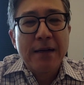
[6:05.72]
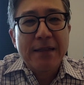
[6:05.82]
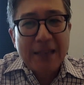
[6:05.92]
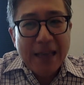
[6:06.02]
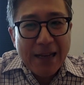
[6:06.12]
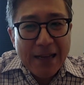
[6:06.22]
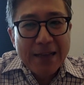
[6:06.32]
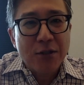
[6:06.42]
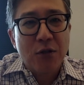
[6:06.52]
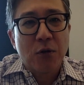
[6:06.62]
to get
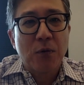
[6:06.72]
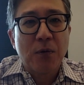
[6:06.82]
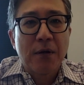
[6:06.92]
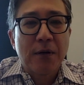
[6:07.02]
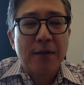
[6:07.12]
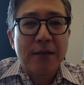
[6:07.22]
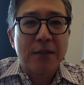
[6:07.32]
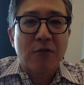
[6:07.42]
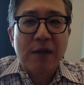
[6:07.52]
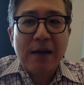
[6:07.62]
into
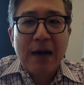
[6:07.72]
these great